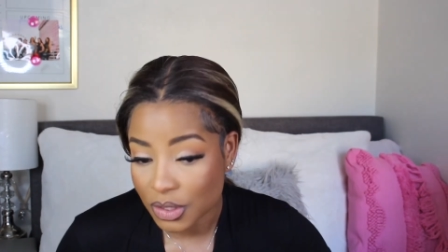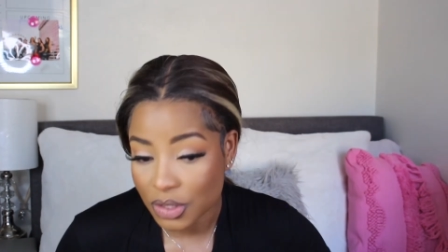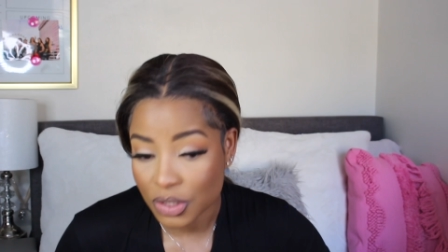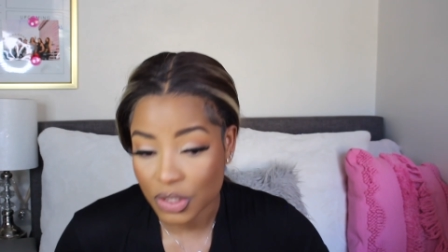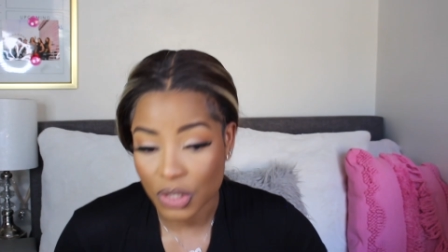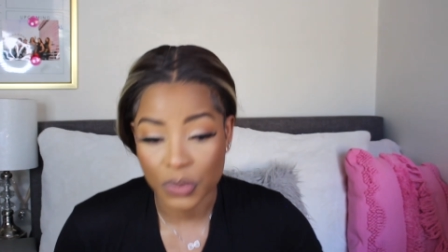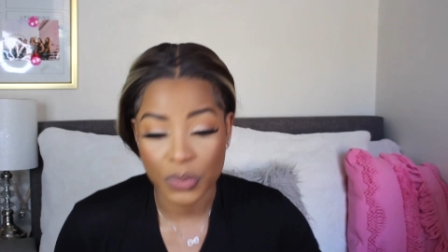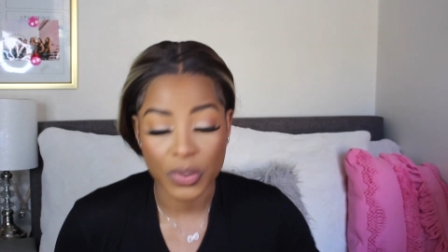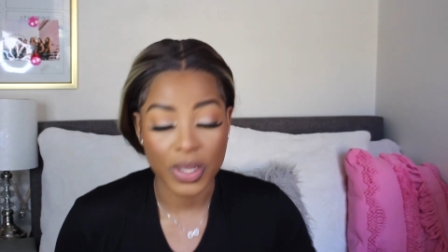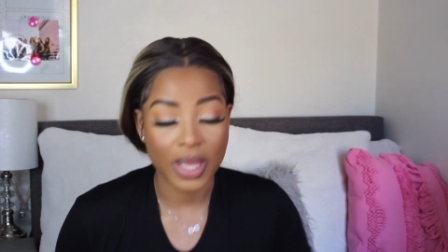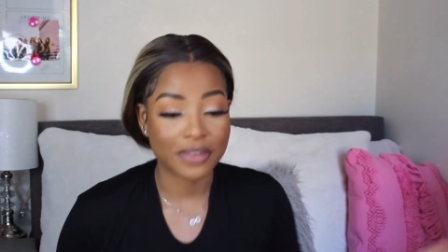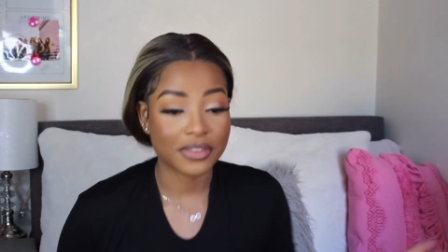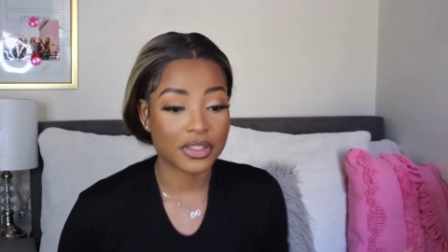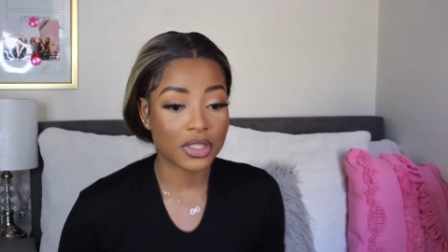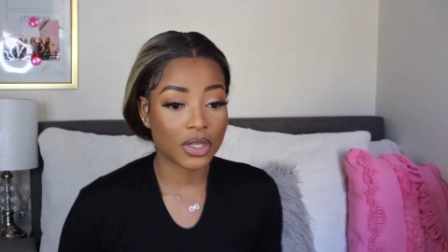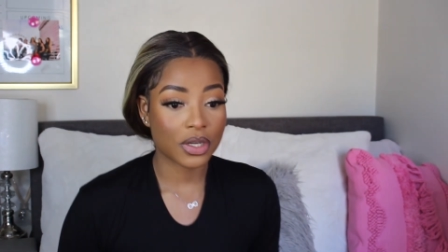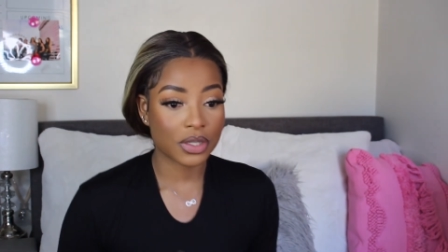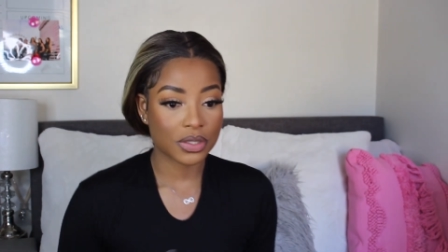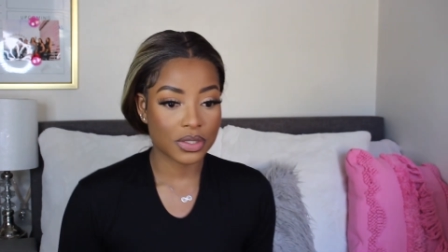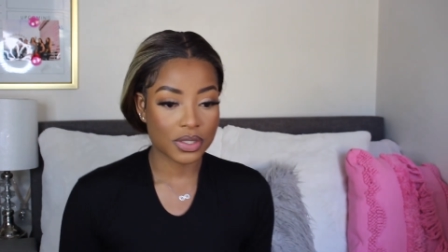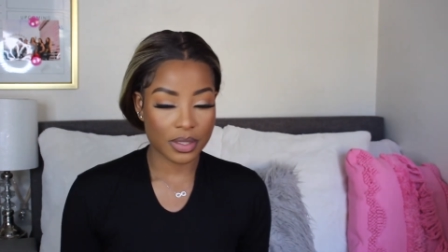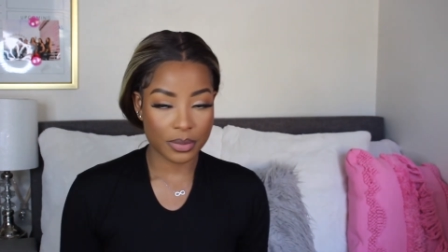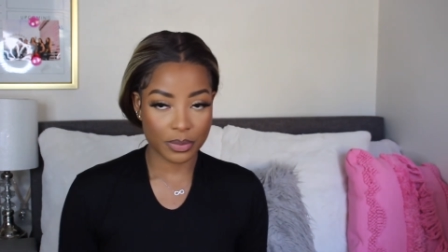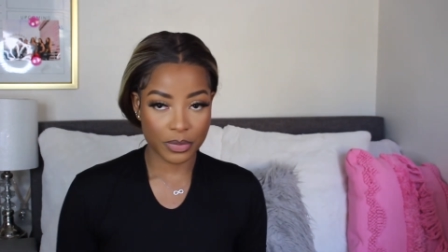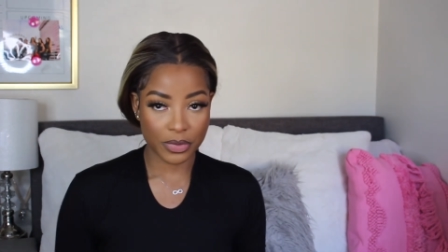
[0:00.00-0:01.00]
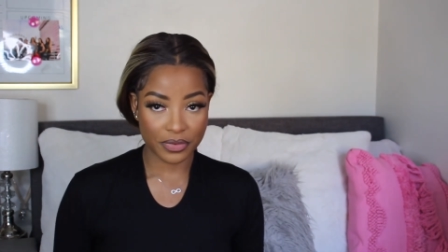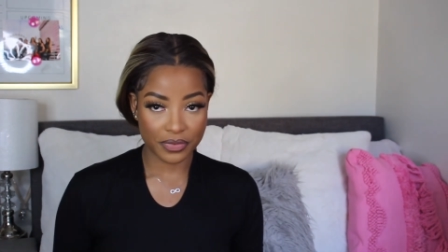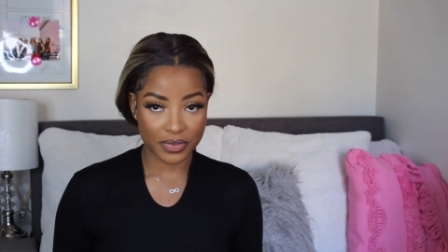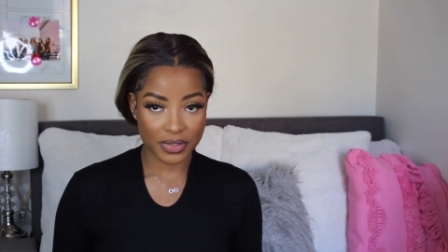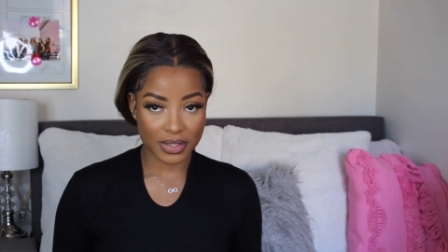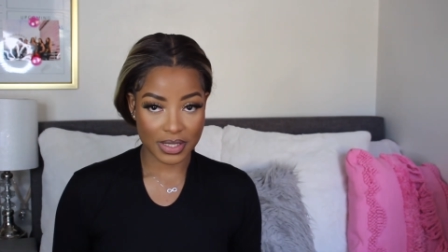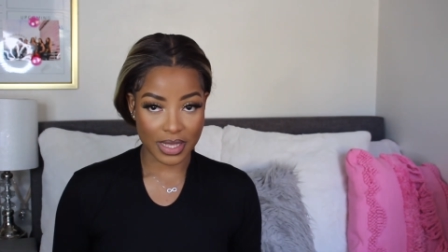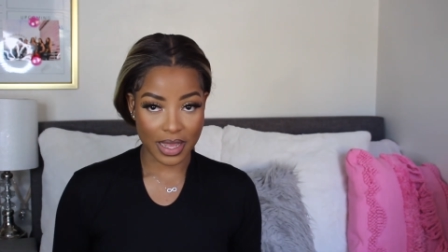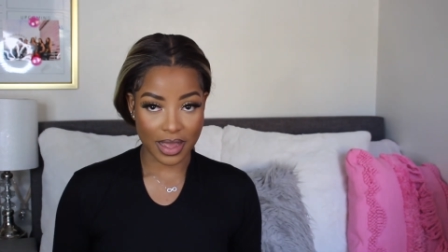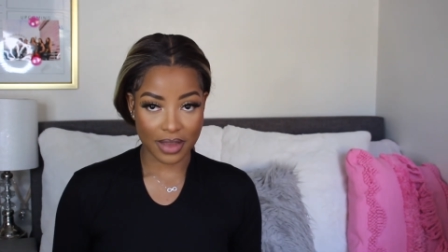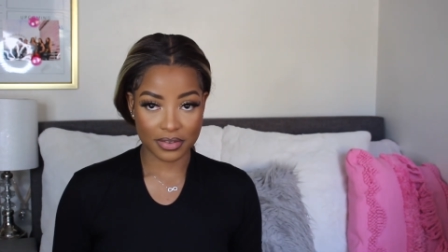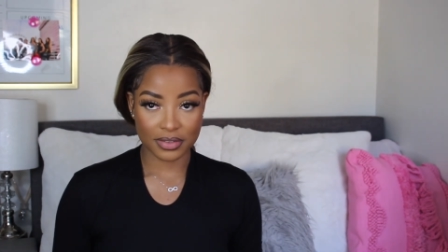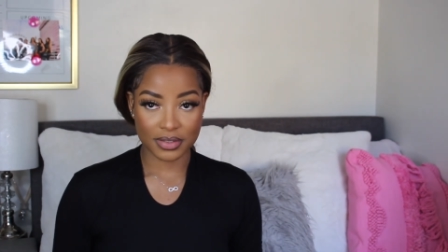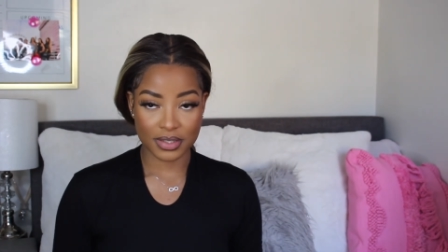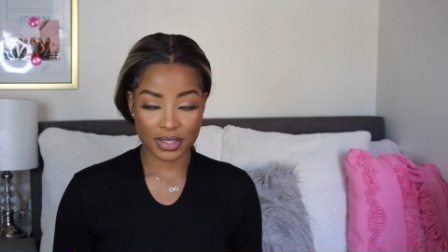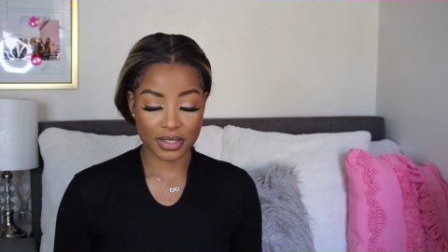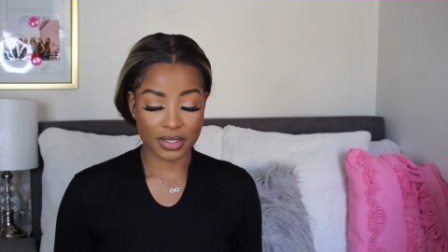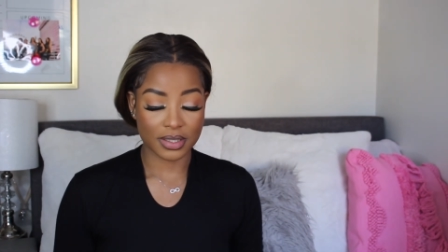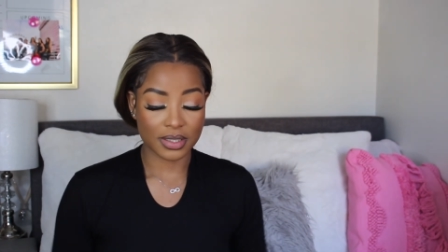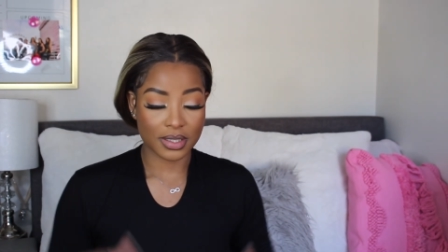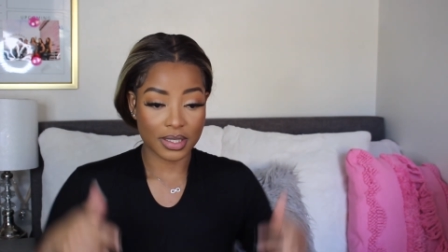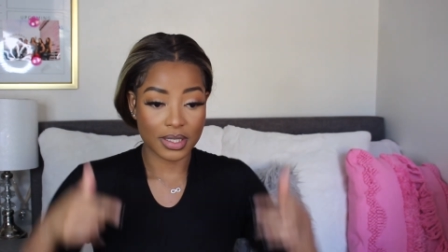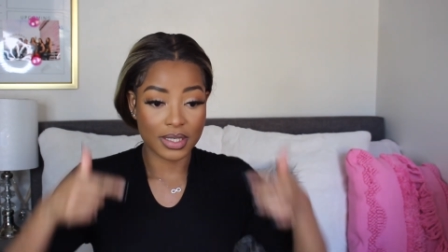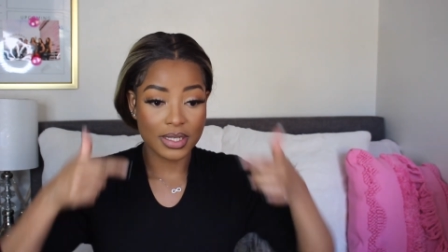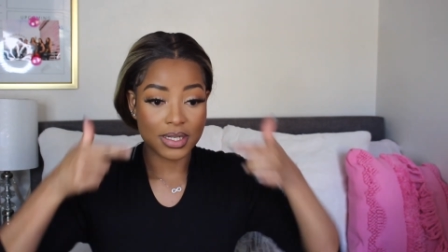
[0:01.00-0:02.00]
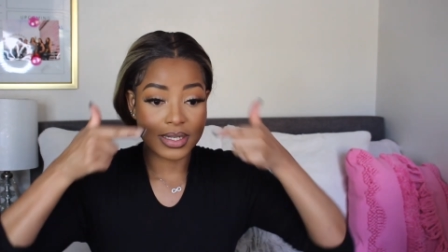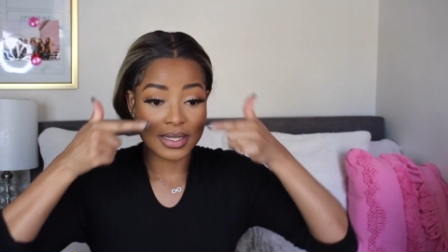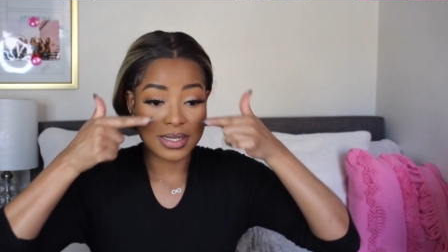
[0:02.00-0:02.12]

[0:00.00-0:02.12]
So we have to go to the movies after